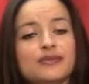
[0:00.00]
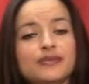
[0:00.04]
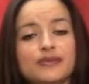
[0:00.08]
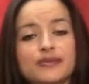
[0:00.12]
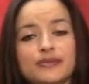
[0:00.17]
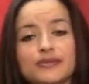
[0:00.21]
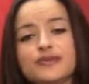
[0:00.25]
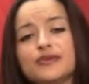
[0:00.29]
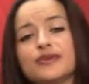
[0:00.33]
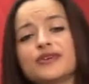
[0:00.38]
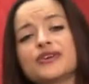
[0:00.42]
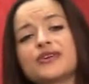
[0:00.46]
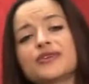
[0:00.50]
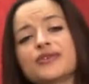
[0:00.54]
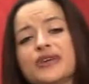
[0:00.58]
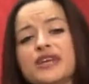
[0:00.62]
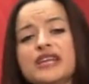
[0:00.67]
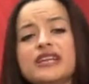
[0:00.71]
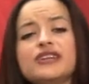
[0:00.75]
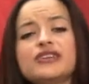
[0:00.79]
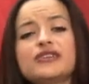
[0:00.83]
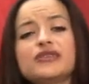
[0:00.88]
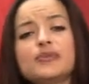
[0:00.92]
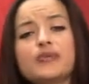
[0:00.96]
for
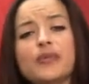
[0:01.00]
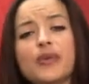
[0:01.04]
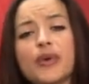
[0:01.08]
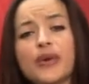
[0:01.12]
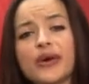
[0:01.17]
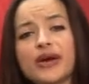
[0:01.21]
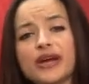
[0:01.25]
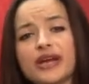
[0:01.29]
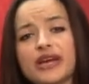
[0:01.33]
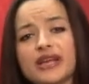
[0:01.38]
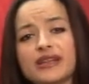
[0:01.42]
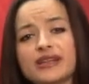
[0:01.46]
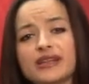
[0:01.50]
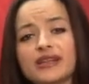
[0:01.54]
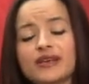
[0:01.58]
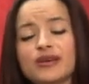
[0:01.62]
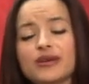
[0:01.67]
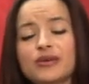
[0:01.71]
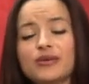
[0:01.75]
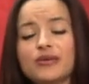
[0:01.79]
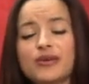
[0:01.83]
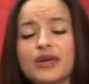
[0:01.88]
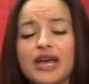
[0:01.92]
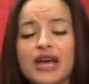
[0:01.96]
creating support.
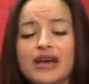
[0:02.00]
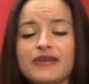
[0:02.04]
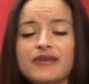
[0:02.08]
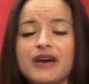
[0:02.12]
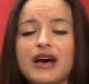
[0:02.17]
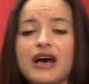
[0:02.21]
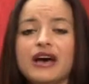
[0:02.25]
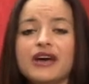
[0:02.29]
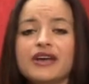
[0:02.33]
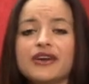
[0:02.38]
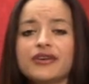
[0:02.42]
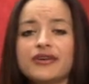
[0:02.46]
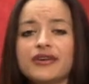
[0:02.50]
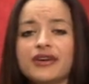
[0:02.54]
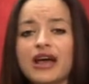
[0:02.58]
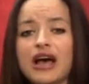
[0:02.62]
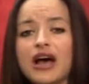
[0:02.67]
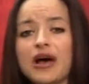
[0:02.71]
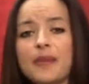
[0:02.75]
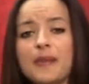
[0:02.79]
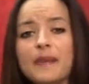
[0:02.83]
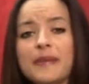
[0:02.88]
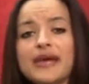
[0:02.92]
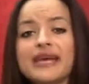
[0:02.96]
We have honored
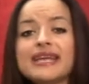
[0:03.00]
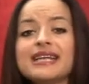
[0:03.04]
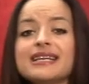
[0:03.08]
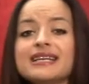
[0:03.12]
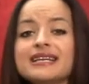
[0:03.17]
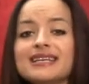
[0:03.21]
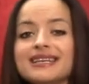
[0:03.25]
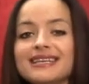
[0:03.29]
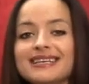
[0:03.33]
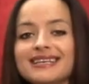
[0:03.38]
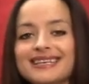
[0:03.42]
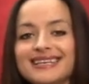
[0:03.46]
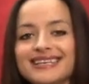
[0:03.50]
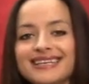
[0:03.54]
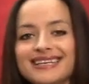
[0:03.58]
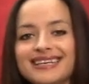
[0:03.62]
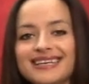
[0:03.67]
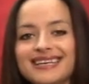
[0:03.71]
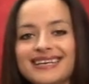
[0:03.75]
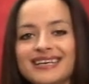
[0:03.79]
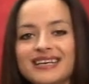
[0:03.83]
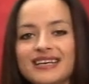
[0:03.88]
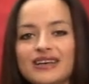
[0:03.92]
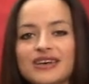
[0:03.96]
our men,
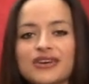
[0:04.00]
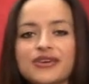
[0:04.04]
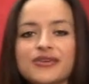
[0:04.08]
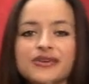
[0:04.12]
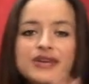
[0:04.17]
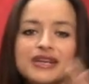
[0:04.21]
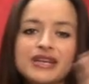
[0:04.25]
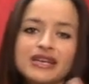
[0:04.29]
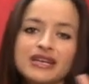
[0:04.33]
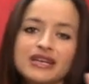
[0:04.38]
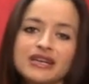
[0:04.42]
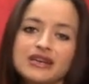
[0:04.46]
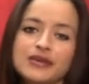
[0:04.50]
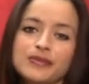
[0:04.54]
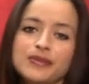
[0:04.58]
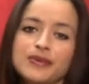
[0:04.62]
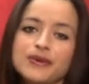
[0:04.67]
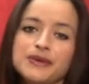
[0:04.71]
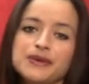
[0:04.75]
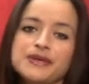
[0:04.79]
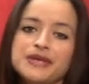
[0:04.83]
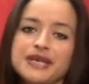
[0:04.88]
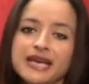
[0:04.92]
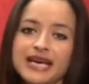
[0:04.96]
creating the
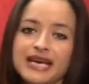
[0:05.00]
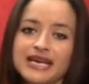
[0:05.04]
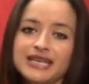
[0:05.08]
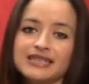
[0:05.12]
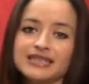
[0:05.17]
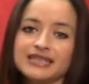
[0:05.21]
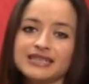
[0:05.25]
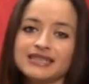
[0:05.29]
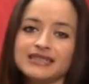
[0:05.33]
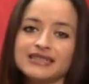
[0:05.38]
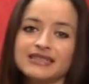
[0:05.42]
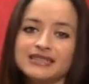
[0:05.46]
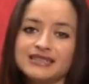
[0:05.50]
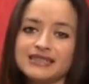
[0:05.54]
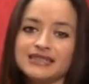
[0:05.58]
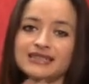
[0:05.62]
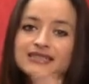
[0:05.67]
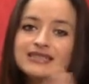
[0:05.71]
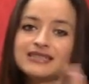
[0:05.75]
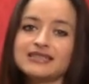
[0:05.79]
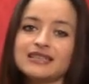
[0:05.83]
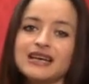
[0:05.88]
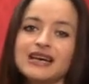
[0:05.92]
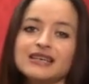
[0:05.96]
blue tent, the
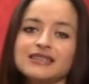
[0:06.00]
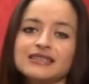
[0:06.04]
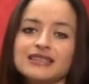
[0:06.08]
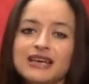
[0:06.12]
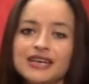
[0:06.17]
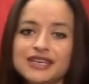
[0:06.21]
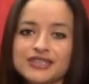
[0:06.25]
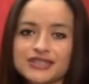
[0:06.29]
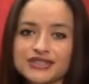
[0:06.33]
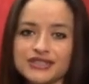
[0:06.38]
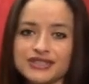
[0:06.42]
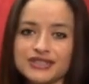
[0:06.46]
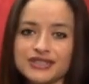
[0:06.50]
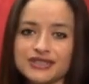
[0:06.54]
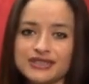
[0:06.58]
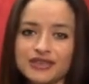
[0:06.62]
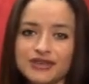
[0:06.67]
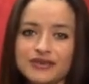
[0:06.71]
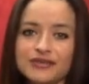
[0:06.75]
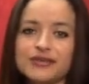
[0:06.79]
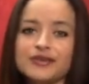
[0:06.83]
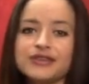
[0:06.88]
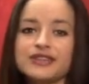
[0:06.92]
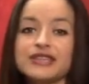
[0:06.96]
sound lodges,
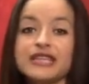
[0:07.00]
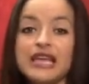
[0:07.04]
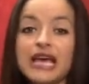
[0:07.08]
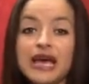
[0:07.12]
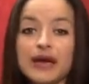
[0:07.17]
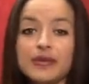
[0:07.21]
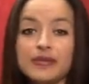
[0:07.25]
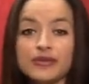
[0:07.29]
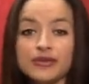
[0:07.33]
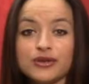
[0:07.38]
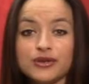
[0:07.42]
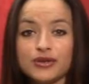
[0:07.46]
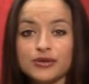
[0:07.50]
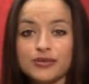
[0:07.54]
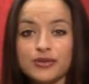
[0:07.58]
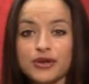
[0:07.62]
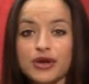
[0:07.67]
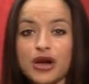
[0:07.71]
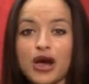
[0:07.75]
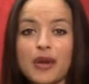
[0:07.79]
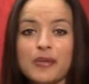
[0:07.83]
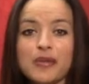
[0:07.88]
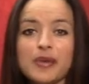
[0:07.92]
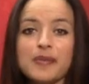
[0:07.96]
for them to
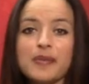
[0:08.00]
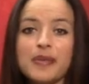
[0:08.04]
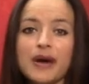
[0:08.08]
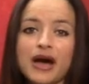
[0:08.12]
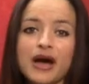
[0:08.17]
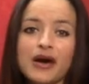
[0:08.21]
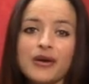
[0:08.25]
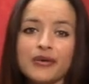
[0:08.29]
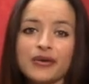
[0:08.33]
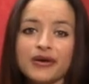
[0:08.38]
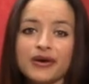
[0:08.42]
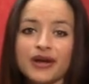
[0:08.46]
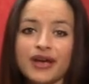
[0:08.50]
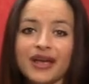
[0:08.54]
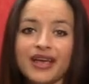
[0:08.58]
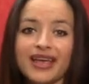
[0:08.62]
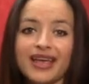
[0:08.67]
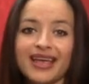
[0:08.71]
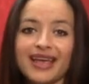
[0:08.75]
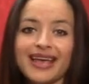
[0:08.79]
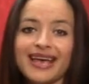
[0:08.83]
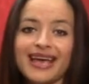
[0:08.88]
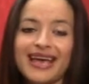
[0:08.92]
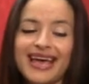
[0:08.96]
become empowered
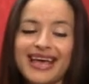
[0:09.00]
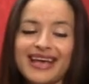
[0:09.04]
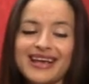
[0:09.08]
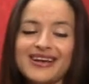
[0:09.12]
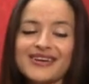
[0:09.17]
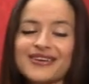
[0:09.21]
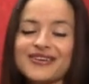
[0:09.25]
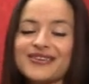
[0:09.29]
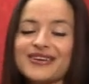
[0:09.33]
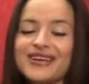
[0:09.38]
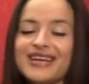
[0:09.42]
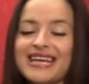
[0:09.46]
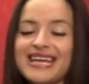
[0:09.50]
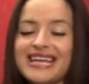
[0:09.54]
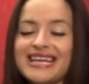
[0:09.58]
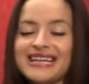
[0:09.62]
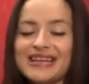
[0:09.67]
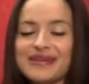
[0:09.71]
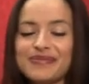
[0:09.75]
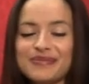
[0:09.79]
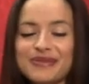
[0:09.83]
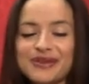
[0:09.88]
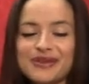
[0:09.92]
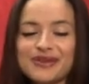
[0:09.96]
and create
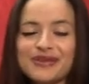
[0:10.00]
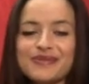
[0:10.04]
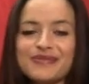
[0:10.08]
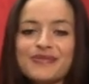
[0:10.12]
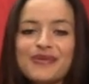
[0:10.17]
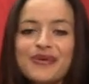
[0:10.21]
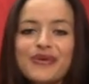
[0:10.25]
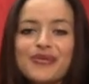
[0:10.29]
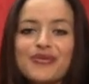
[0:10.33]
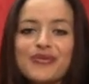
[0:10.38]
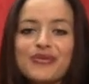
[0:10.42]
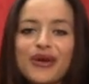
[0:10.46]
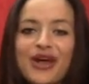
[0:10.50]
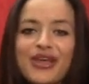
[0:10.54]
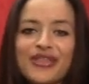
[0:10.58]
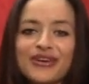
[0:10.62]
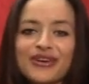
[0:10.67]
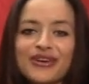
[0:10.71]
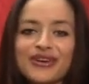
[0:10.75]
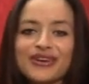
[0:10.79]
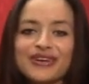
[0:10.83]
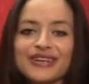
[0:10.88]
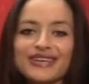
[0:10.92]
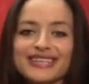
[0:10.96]
a beautiful
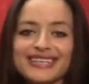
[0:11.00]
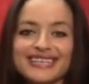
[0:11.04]
brotherhood